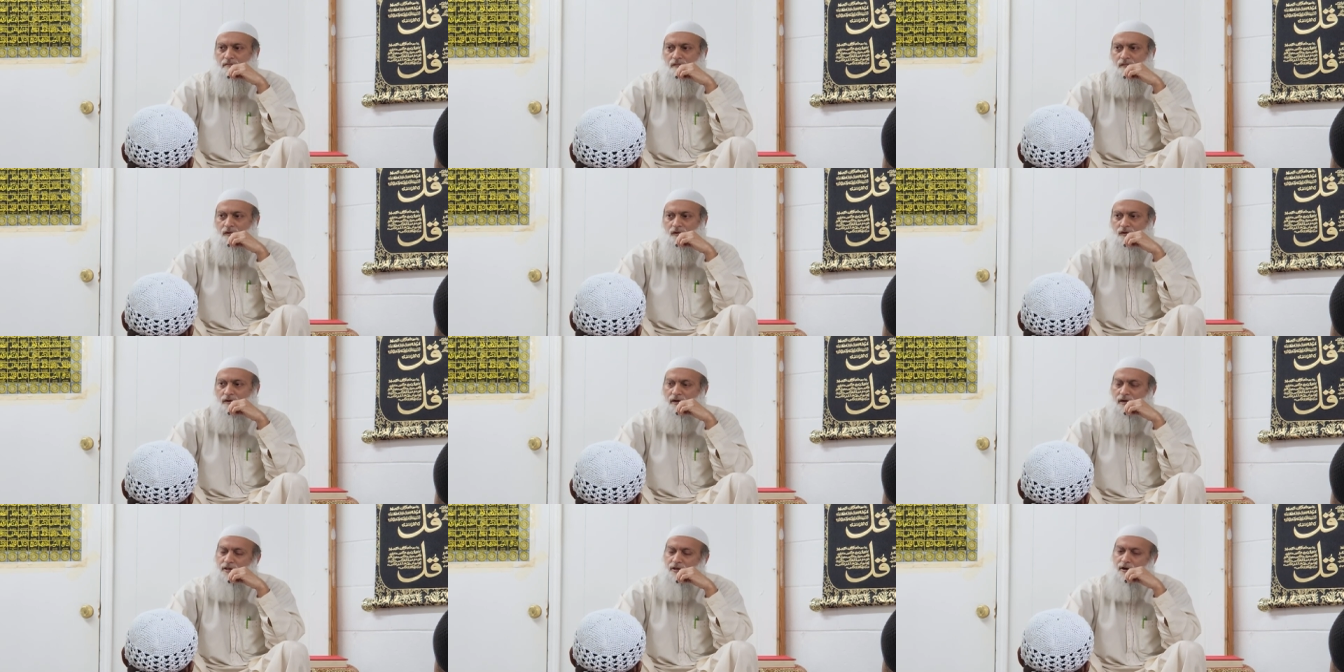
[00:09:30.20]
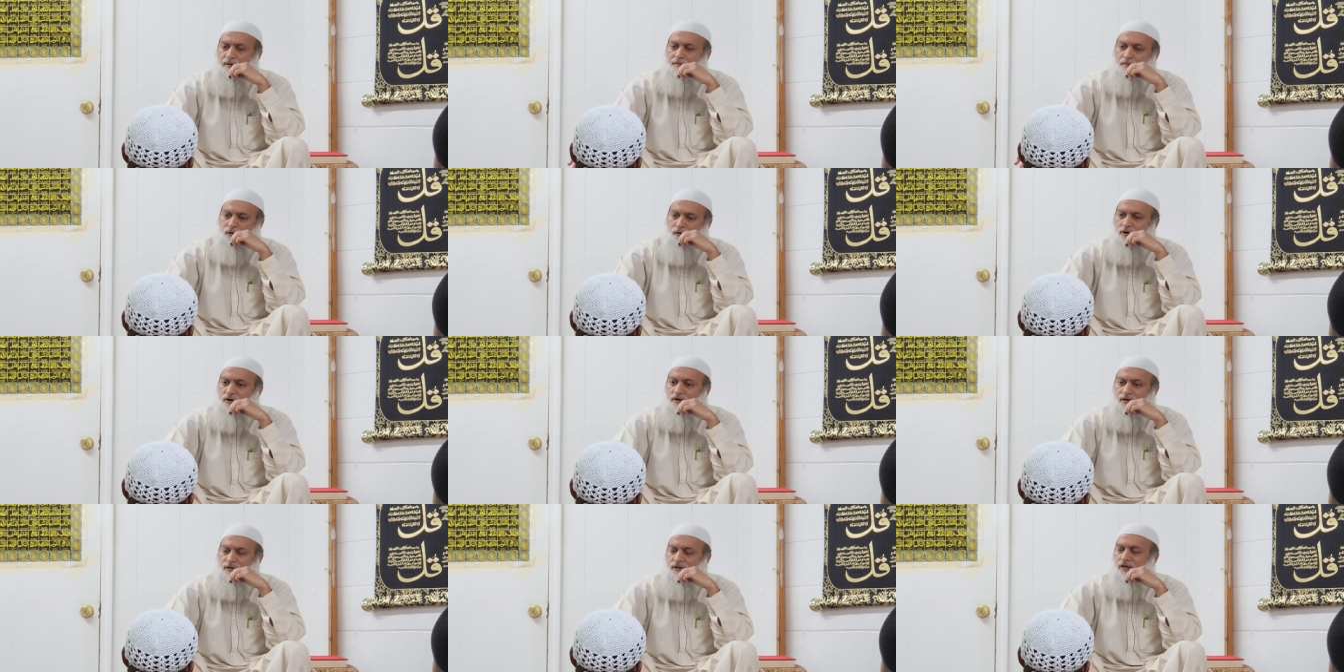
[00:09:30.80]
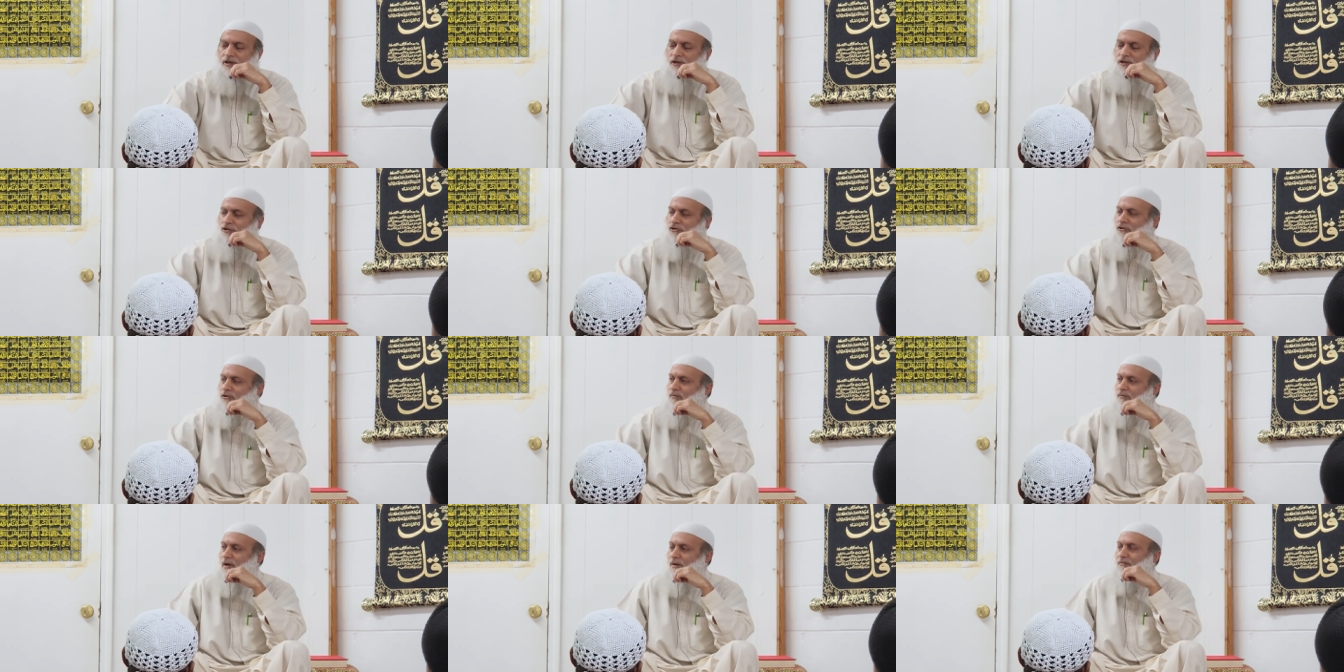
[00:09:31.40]
You know, another important thing to
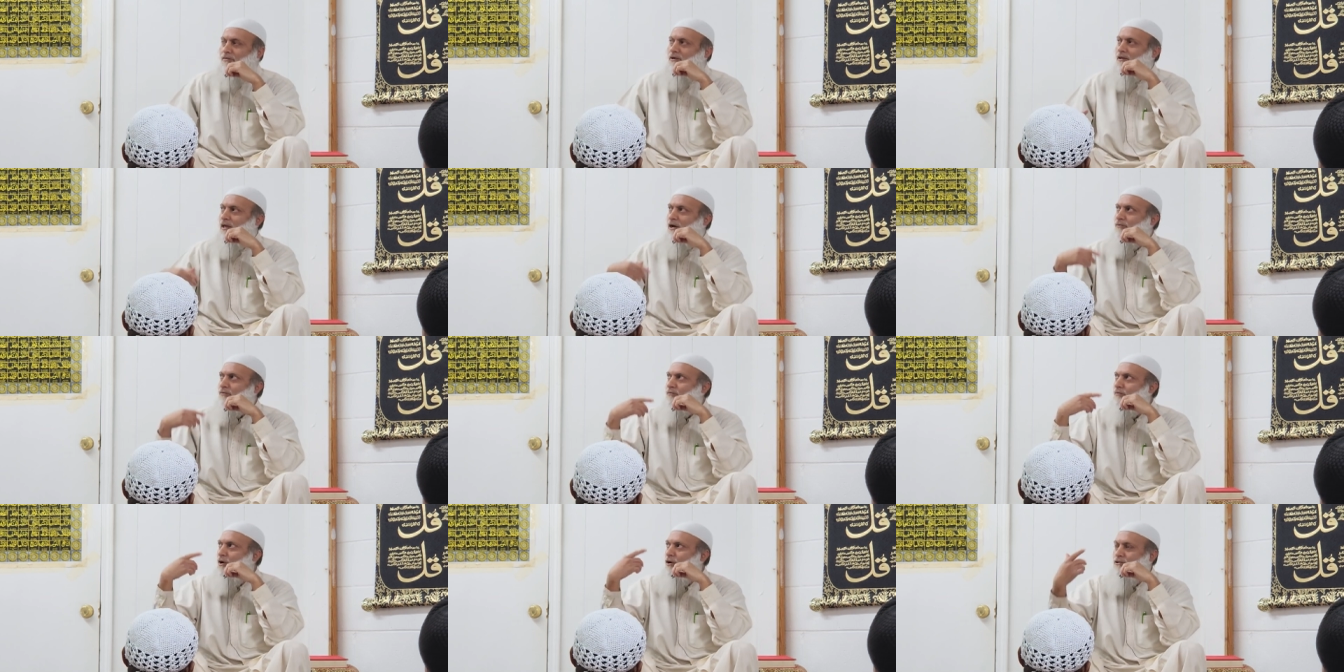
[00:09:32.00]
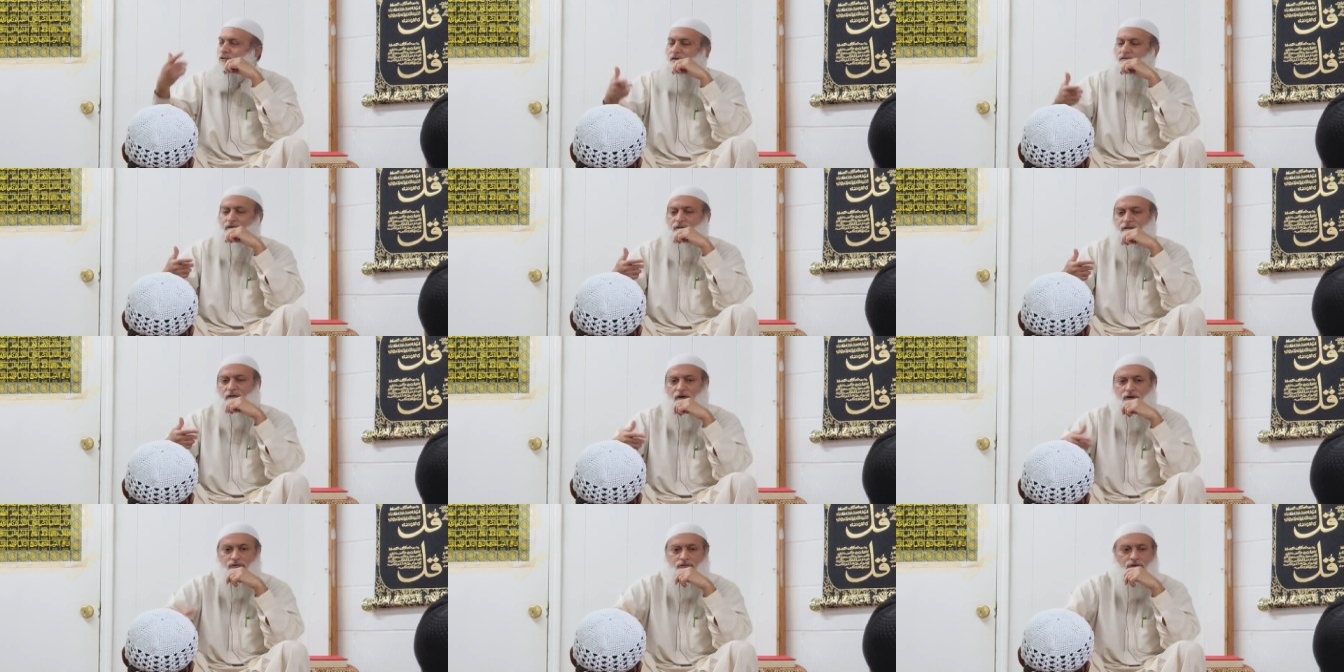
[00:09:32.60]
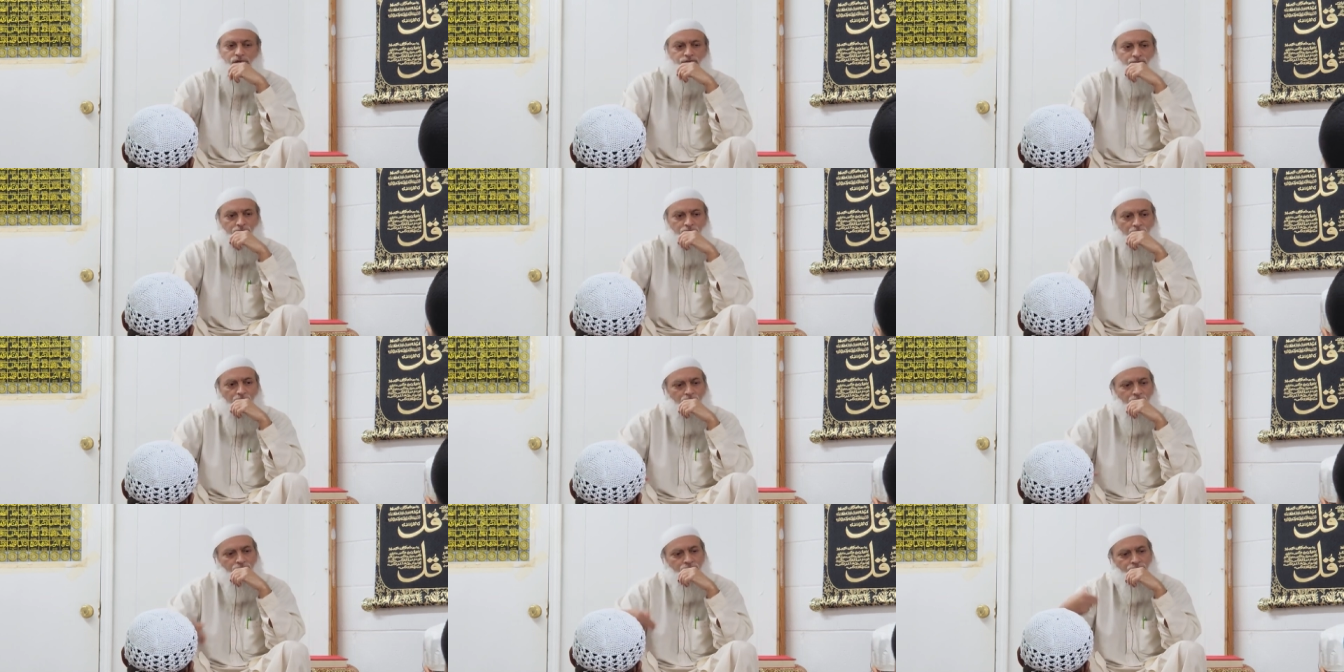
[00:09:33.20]
remember that most of us also
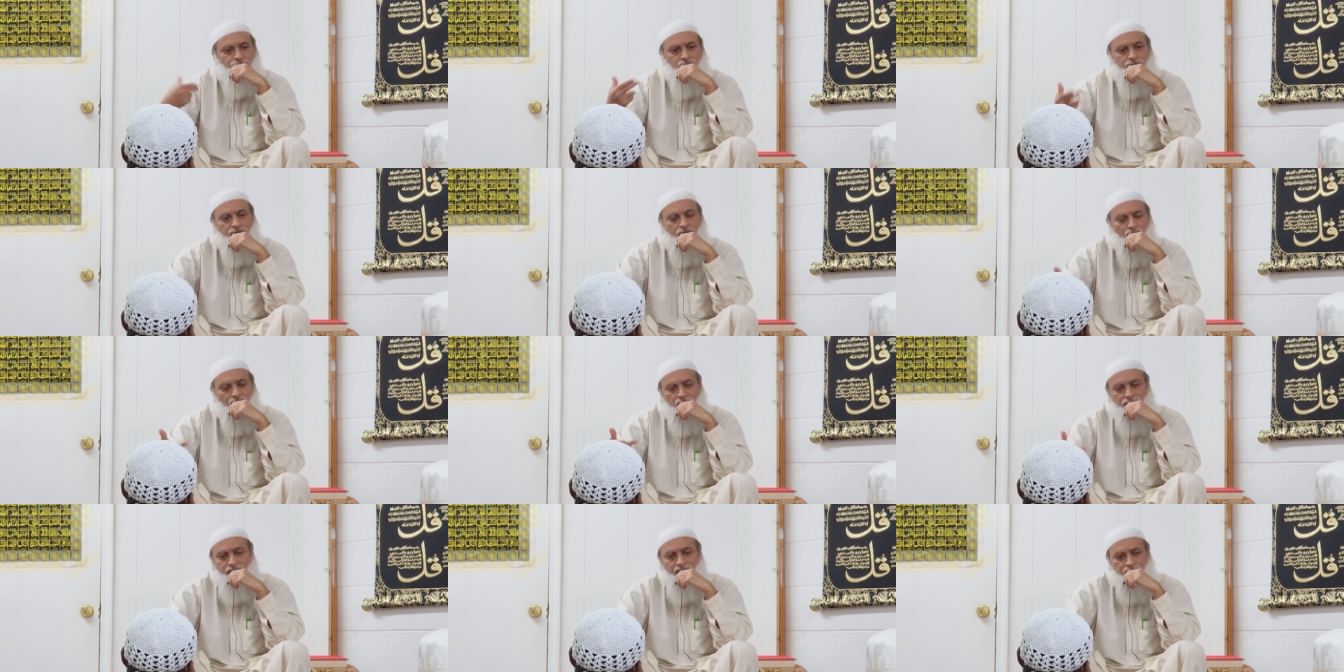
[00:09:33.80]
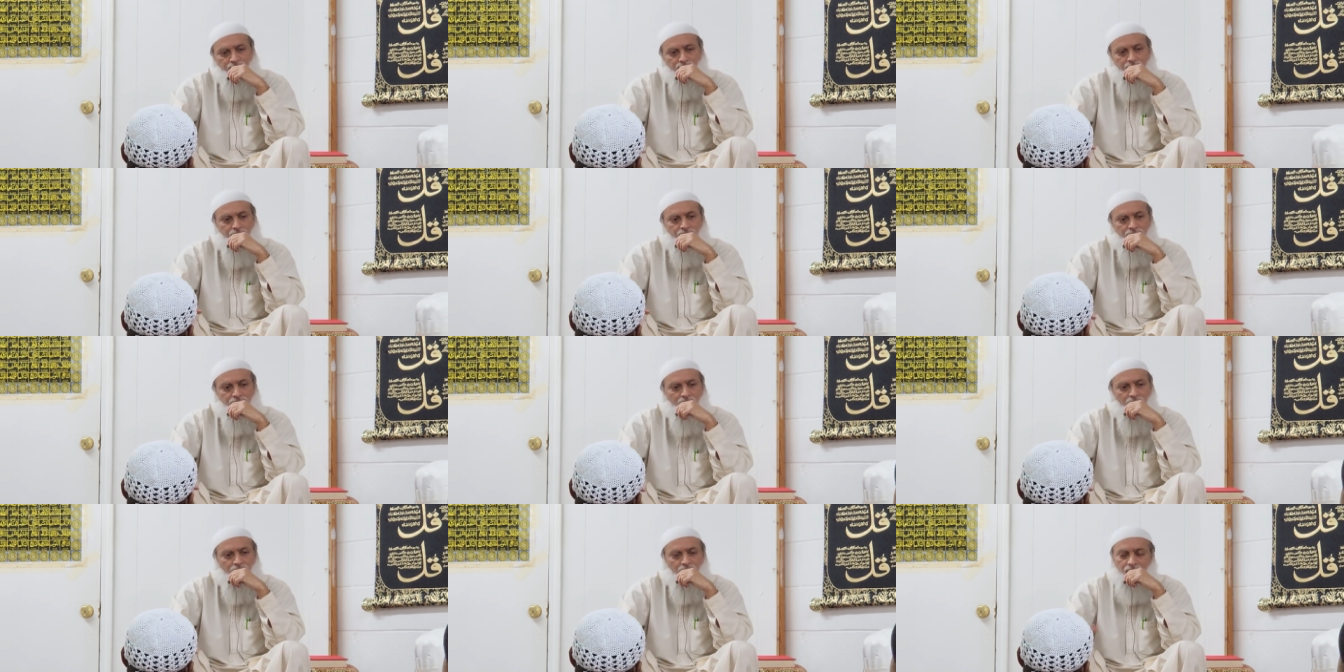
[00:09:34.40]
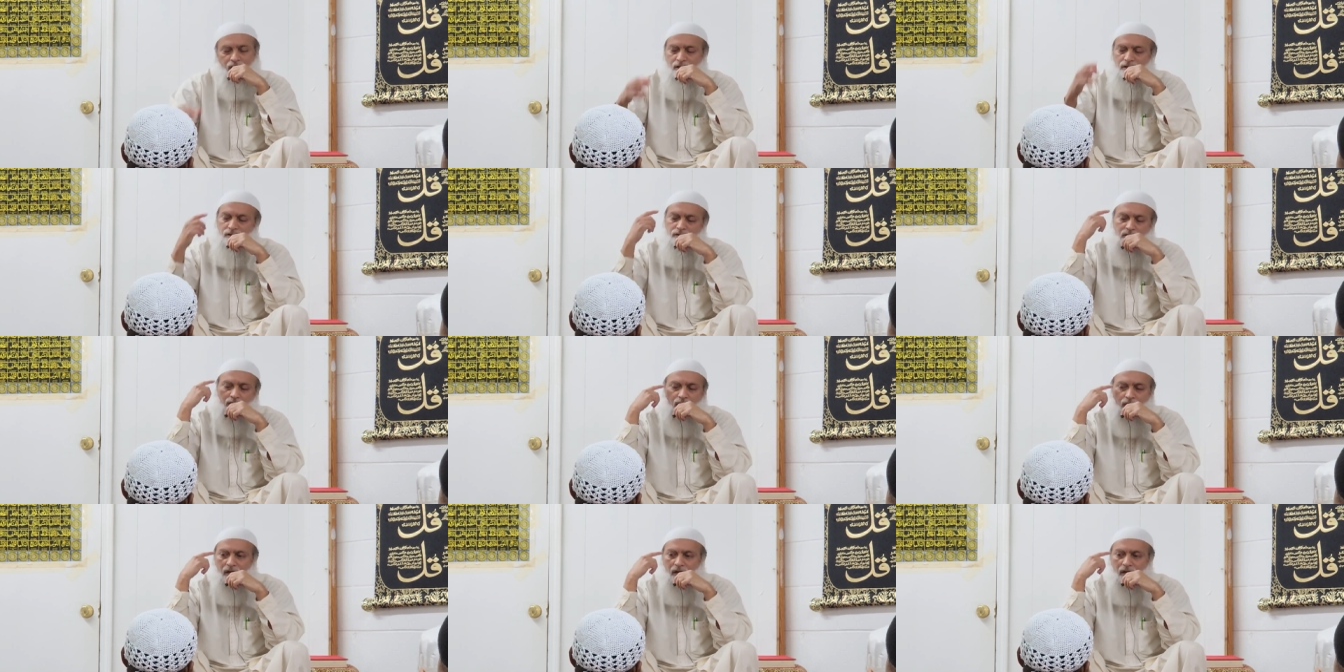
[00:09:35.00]
forget when we talk about Dajjal is